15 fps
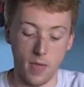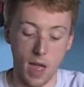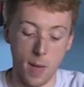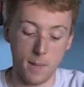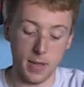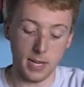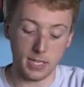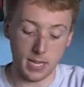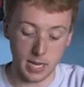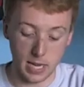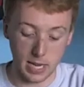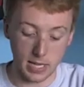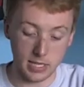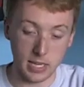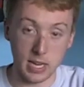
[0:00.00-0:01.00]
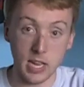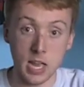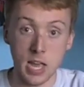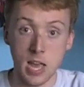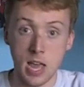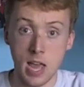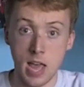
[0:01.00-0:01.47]
That makes it easy,
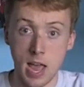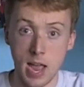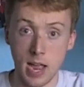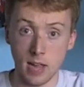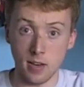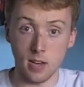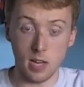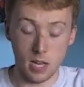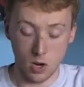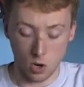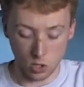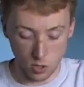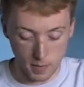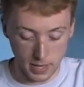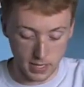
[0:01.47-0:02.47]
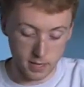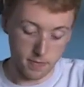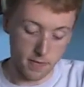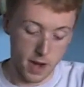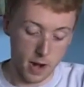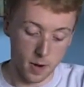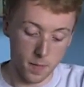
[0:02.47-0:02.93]
and it also makes it
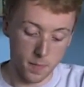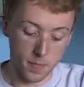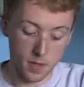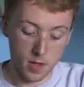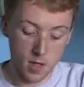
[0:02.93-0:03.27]
fair.